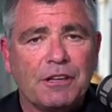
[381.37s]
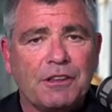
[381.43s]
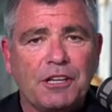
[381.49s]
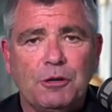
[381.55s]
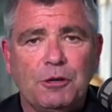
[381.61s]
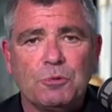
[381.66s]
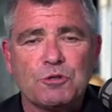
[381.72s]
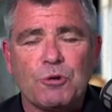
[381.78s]
I
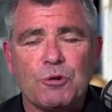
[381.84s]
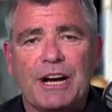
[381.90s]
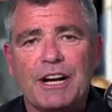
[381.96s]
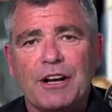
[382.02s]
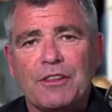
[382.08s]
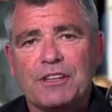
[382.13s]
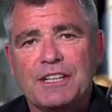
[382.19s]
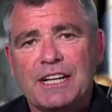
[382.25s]
think he was
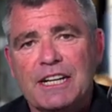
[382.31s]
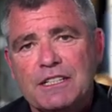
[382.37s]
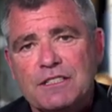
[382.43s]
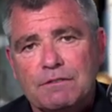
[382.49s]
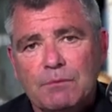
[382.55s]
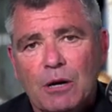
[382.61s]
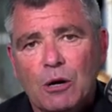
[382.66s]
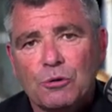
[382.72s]
around in the
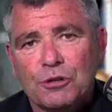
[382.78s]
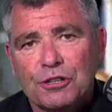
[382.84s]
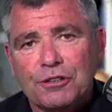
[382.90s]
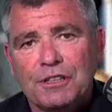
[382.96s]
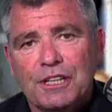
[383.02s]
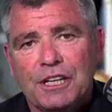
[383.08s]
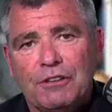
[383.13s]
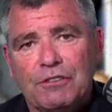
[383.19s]
days of
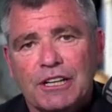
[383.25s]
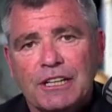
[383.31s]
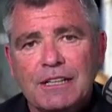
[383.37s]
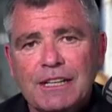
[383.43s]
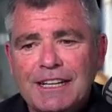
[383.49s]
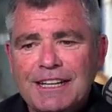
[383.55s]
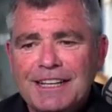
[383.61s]
Muldoon even.